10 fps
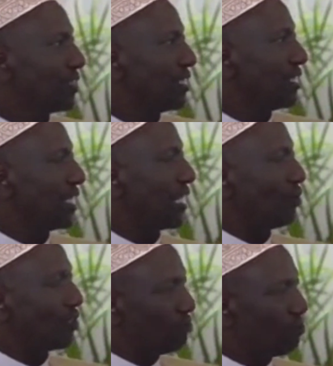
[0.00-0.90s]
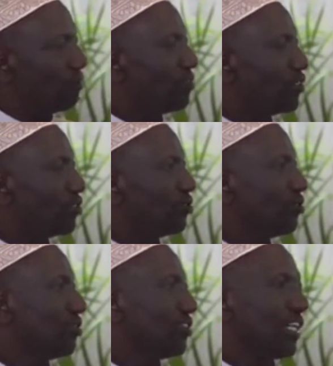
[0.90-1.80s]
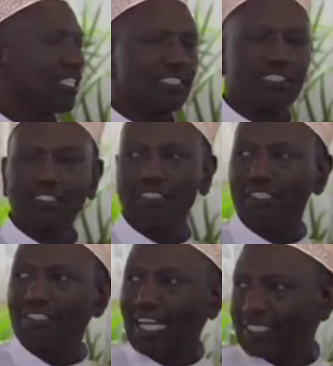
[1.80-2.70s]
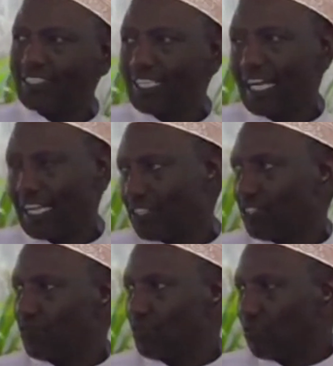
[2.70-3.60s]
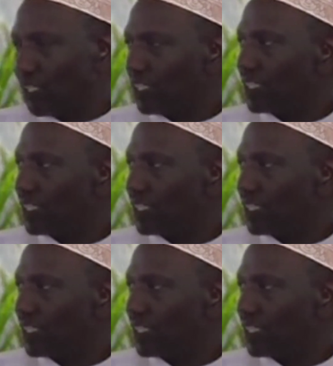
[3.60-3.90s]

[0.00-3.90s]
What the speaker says: and I want to promise you that that is the direction we want